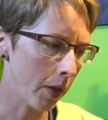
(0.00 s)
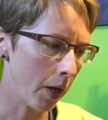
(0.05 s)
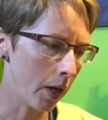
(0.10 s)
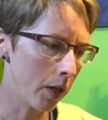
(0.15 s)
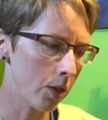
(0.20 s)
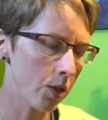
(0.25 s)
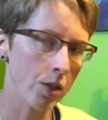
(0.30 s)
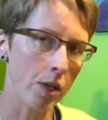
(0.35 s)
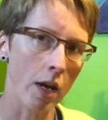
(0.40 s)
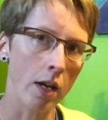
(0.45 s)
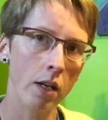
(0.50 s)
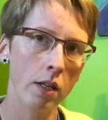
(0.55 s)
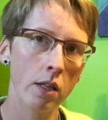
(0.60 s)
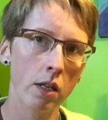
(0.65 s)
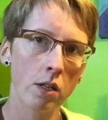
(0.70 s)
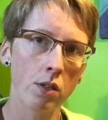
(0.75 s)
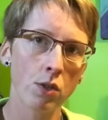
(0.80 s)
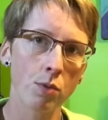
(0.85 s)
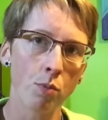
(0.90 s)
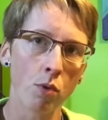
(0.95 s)
I decided
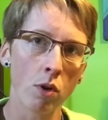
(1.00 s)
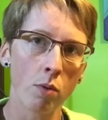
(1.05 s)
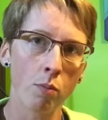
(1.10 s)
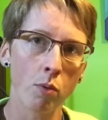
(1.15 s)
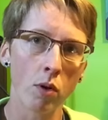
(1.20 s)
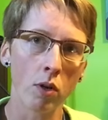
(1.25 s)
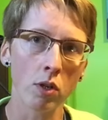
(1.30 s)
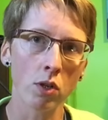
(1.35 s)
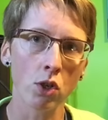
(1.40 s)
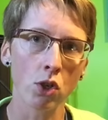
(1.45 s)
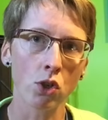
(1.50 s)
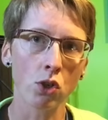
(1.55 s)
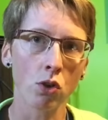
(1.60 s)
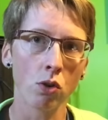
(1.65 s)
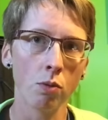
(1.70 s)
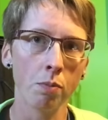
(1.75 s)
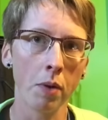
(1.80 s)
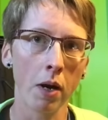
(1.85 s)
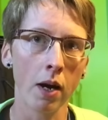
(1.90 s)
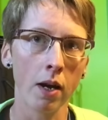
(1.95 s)
that it's more important to
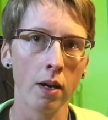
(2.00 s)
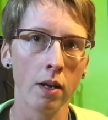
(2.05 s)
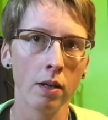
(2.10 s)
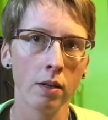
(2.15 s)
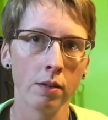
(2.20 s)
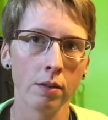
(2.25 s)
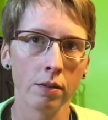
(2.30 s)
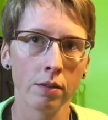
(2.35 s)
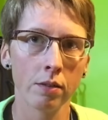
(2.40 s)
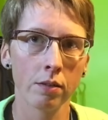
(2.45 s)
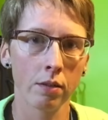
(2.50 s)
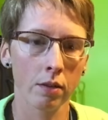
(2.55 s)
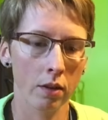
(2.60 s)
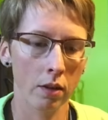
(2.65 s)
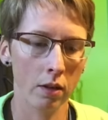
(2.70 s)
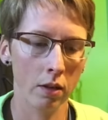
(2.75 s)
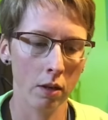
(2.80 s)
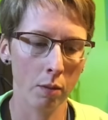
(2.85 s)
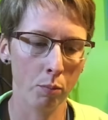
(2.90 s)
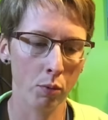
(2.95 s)
show my
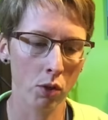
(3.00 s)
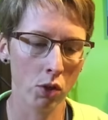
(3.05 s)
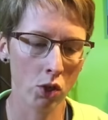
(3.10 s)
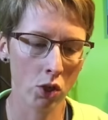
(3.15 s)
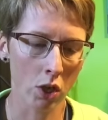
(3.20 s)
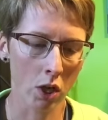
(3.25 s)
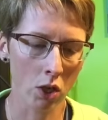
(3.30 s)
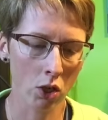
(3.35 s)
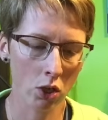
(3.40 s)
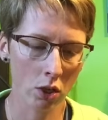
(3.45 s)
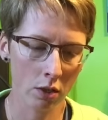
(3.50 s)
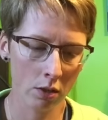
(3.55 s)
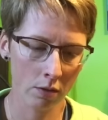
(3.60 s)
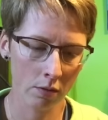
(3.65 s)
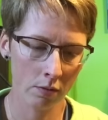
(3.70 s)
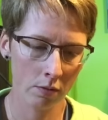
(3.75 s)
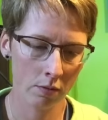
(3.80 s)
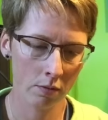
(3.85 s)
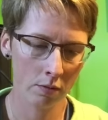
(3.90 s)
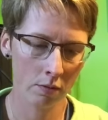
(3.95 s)
appreciation
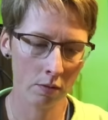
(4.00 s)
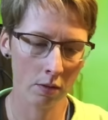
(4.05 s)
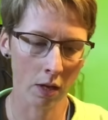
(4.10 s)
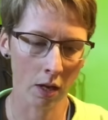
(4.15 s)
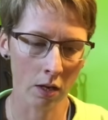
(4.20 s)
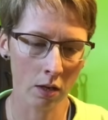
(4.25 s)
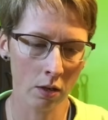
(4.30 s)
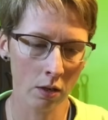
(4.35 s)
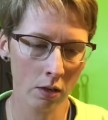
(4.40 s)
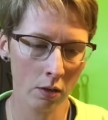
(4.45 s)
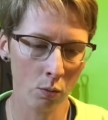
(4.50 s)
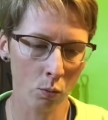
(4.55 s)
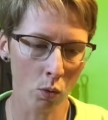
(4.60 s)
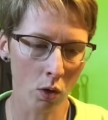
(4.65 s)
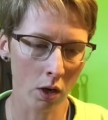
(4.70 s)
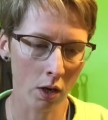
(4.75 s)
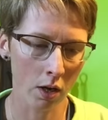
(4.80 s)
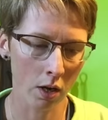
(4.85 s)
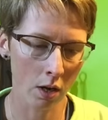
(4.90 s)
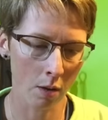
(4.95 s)
than
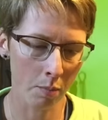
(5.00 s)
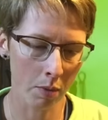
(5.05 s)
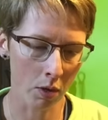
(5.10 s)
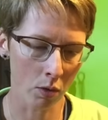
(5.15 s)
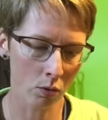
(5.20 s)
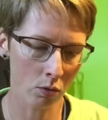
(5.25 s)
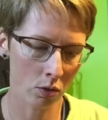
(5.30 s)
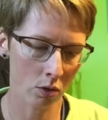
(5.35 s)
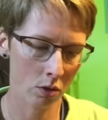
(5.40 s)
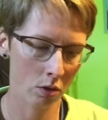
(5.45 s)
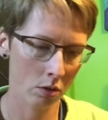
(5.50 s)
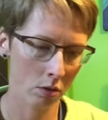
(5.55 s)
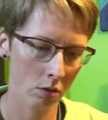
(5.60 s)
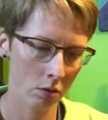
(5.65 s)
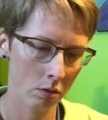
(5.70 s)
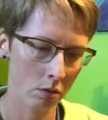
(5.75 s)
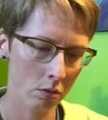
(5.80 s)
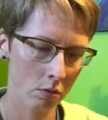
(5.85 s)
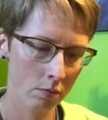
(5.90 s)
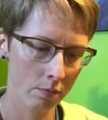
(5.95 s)
worry about
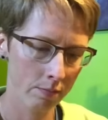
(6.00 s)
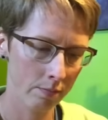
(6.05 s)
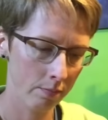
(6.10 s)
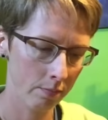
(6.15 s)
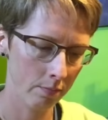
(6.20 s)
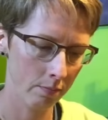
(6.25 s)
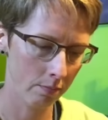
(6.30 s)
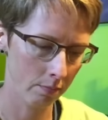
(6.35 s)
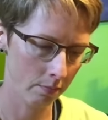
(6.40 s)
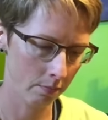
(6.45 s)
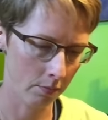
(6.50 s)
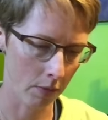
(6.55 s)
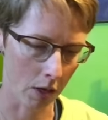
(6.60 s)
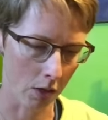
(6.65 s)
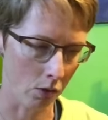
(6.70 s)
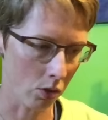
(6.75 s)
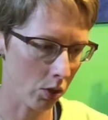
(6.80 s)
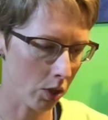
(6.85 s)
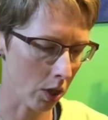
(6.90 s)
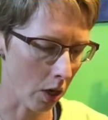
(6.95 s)

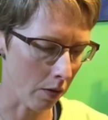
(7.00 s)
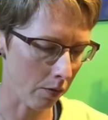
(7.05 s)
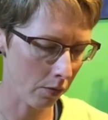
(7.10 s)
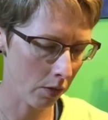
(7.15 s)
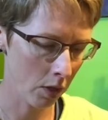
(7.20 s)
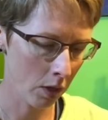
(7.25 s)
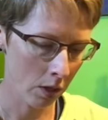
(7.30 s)
other stuff.